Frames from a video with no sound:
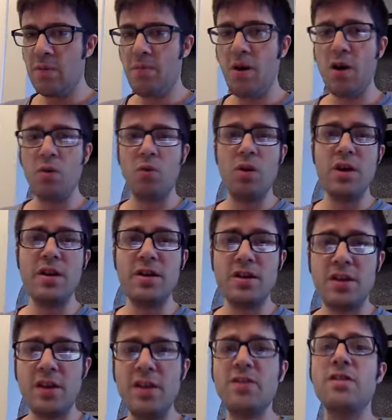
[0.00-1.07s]
part one to
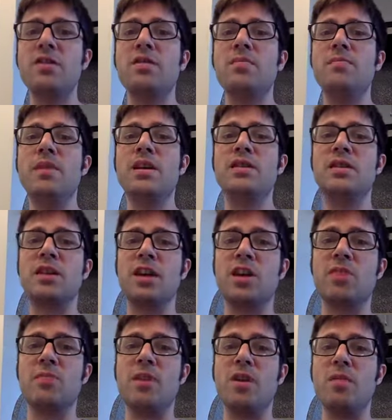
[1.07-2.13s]
this is the mixing
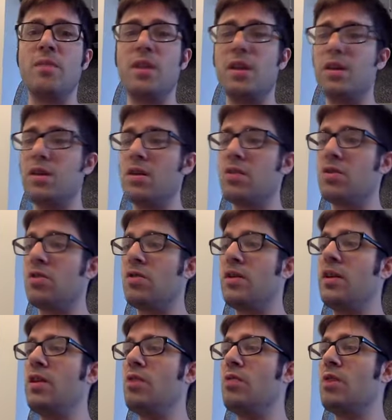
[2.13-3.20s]
experiment. So
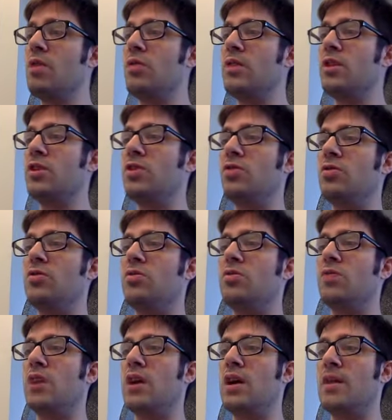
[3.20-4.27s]
here we're going to
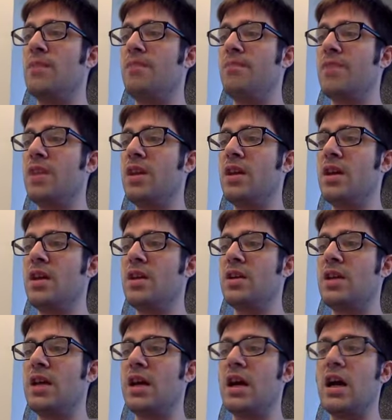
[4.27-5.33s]

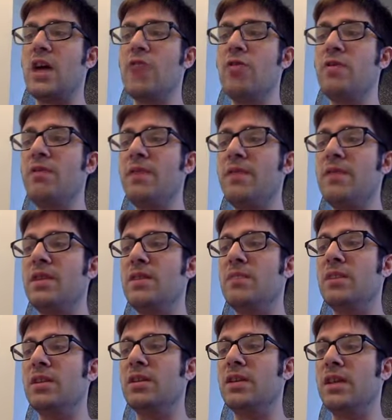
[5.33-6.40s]
take 150
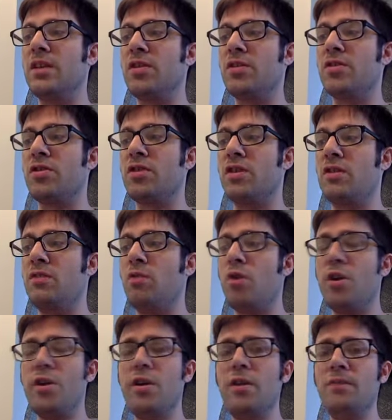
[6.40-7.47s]
milliliters of
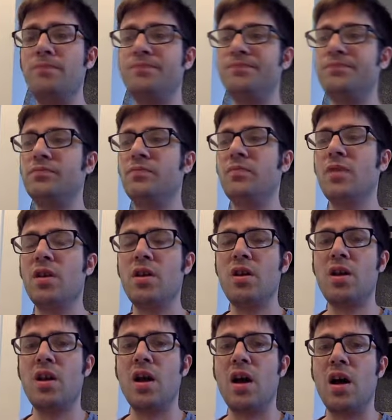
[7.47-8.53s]
water,
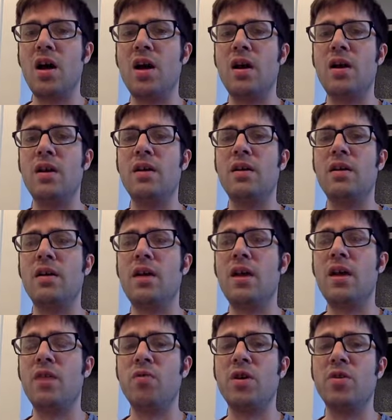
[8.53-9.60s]
and
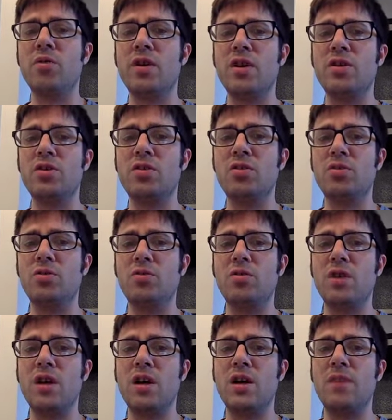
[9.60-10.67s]
we're going to
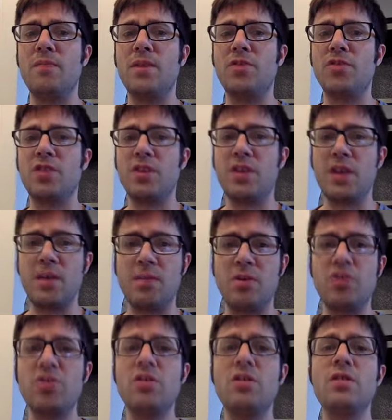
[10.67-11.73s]
measure the
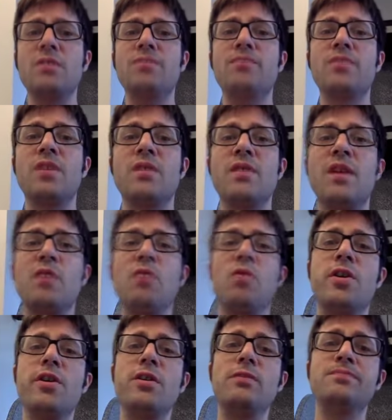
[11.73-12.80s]
temperature of that
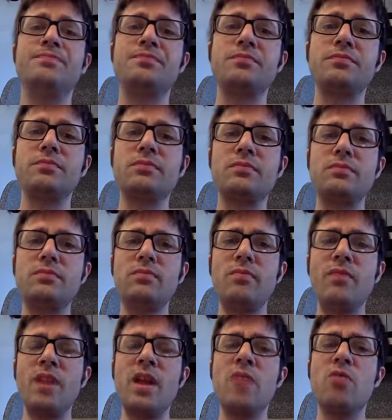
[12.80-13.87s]
water,
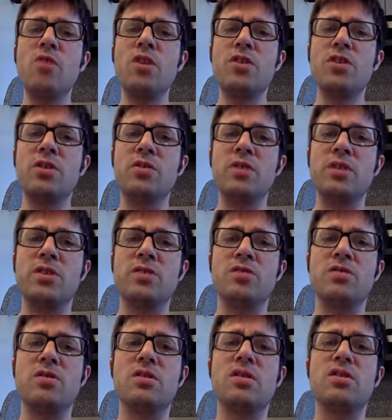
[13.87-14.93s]
and we're also going to
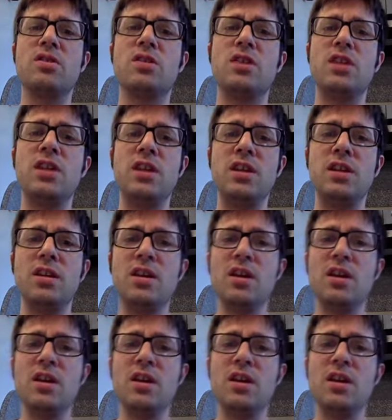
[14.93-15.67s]
heat